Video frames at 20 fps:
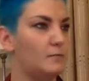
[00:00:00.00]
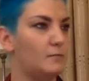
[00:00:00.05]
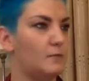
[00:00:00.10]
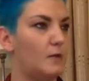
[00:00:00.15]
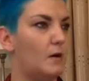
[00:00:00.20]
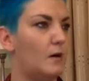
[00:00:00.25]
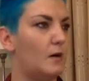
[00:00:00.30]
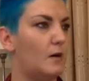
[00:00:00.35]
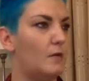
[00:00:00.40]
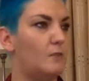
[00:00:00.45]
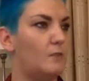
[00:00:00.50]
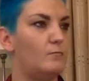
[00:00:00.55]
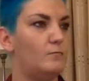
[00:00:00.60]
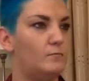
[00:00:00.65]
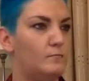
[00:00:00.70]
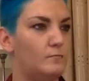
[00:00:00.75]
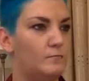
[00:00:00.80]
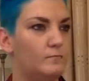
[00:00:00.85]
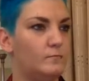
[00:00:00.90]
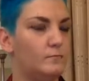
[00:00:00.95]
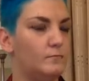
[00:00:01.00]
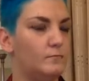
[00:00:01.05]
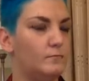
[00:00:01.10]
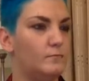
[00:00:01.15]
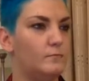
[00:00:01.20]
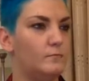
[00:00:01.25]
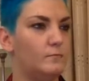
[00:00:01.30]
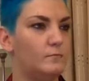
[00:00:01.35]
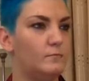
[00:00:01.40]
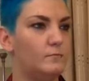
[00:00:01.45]

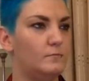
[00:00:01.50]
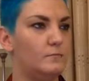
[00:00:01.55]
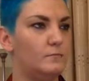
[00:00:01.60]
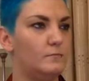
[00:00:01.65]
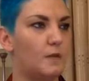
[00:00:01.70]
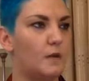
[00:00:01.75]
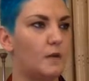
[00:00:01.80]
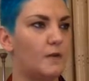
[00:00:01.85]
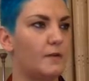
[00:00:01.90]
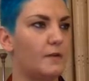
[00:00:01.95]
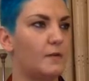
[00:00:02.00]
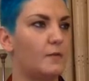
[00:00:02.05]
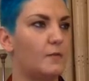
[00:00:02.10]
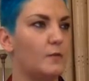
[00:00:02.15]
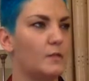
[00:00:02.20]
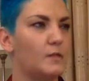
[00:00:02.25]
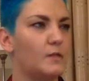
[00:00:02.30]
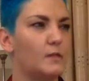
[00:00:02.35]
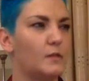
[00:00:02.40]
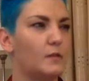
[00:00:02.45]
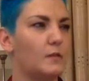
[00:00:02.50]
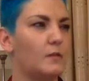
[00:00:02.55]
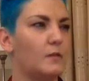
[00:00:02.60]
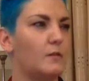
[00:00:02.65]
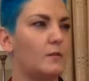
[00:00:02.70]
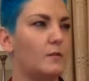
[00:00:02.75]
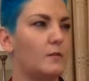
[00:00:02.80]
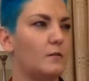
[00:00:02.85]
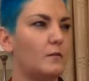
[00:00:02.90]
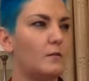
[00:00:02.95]
I think I went
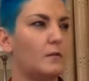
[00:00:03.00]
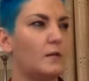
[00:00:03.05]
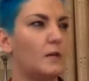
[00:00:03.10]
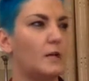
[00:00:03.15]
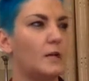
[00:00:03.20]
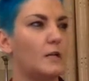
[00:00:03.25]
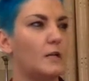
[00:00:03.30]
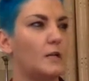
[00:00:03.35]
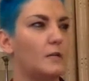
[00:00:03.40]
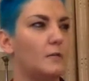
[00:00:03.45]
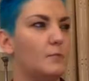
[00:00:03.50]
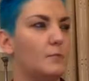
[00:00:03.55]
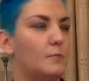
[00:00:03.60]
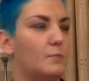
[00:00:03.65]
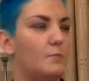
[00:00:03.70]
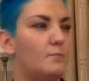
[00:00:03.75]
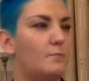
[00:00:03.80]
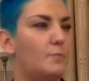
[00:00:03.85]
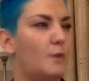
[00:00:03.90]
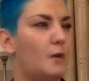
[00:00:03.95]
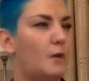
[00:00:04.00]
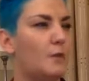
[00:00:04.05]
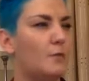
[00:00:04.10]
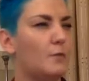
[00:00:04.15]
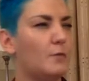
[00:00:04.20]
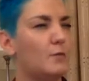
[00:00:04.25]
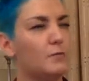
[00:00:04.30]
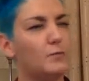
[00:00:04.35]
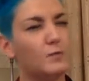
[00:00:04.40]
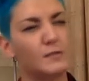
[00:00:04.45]
to a pub
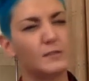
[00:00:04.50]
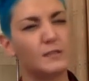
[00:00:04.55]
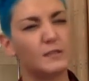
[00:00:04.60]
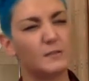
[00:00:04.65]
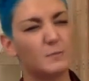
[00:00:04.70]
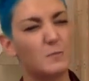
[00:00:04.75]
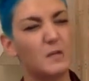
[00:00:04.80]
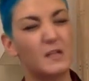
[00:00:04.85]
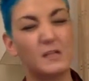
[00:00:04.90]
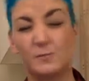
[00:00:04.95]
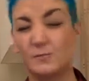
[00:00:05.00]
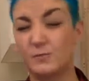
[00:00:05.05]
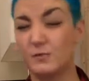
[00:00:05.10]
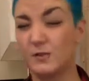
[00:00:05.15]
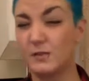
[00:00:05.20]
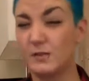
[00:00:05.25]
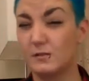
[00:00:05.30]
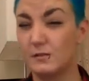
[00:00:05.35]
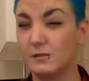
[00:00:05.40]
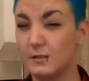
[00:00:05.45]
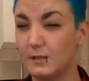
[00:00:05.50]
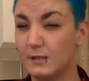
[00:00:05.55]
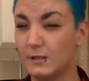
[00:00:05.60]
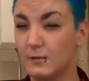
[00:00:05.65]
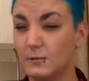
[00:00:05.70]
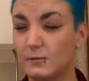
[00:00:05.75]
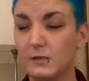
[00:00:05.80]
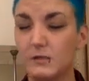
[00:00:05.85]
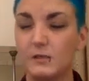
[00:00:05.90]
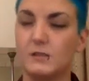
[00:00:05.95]
called, what's it, the Mesmerist, I think
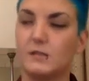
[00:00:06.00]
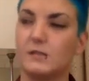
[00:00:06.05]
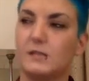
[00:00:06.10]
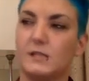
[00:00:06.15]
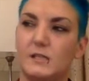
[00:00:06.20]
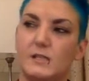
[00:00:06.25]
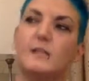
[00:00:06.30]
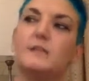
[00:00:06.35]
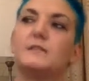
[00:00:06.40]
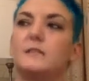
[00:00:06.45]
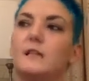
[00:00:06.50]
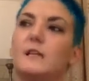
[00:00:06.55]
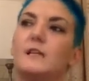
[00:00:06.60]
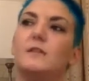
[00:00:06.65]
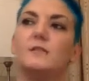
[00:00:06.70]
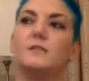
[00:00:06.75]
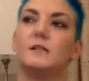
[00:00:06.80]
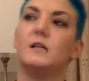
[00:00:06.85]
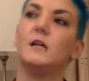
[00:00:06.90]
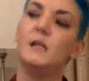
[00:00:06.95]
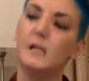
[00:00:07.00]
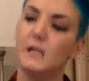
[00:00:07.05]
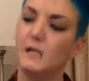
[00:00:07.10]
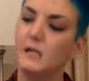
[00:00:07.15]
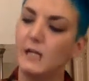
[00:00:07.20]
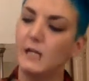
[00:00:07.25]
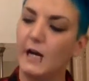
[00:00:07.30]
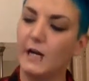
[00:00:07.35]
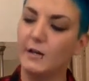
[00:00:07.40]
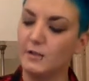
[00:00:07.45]
it was. And I sat there and
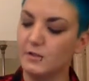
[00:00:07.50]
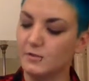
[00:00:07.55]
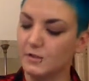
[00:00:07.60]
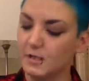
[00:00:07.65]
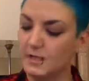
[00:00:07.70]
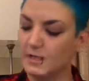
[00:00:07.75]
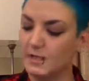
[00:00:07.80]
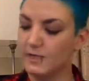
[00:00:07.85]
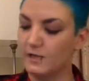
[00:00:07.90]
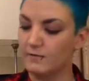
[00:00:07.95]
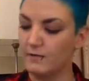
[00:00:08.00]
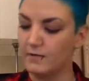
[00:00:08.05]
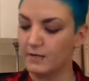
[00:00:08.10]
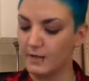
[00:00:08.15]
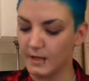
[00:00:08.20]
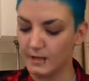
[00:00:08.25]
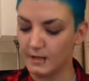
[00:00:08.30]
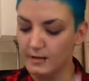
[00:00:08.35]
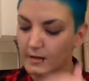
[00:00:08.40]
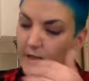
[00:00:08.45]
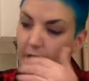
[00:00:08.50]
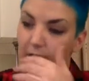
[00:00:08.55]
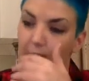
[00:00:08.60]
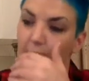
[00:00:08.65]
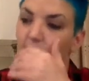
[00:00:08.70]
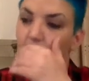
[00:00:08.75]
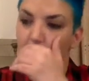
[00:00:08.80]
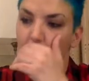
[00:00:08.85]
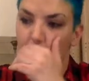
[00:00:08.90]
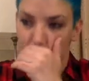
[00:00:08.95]
had a drink and everything.
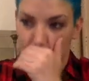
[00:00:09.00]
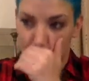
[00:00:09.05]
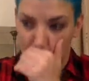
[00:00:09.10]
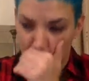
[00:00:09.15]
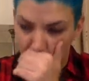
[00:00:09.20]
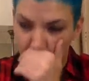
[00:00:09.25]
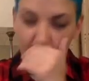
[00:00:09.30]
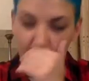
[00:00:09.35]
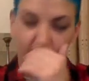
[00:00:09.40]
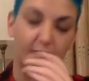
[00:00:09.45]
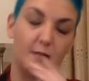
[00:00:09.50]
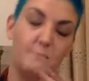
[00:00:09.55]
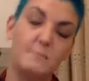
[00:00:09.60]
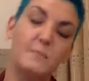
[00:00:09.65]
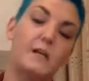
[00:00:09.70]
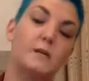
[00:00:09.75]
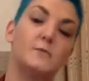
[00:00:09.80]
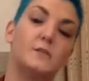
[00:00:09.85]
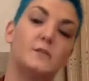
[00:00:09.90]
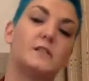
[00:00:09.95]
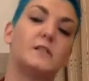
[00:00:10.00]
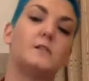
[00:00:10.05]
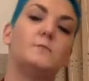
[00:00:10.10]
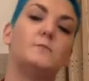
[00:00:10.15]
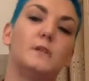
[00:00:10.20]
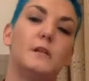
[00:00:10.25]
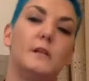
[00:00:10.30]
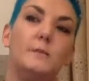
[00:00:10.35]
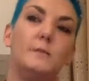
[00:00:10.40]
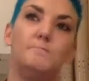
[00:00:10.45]
And I met up with
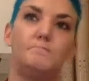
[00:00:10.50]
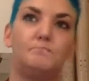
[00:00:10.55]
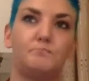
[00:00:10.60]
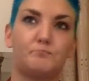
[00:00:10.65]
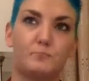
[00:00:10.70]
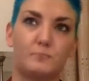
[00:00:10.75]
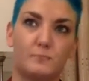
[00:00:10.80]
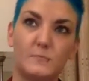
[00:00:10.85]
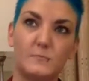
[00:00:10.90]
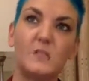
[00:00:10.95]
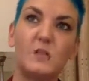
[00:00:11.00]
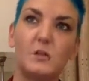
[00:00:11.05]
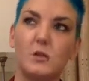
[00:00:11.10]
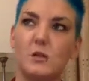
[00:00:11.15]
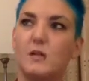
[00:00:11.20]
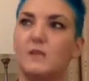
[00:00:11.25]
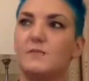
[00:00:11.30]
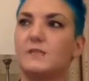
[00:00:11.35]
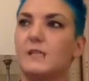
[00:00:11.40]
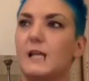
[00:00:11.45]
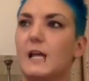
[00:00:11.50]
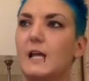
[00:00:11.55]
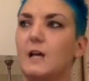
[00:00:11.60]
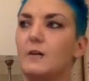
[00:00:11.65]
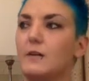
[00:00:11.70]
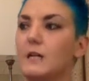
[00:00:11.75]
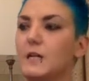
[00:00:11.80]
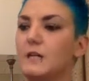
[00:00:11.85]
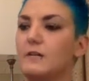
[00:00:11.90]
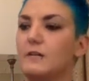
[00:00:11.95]
somebody who lives
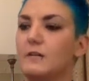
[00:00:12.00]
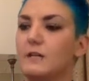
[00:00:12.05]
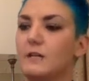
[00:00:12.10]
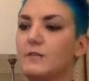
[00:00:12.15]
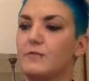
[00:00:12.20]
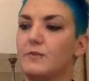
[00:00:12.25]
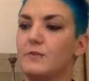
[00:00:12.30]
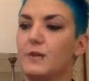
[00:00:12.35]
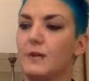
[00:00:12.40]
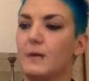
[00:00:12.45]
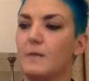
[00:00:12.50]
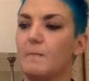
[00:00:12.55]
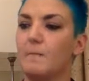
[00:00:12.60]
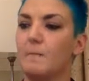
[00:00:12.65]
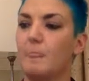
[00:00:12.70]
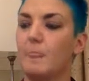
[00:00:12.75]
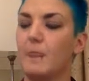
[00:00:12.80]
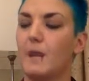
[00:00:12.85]
down here and everything.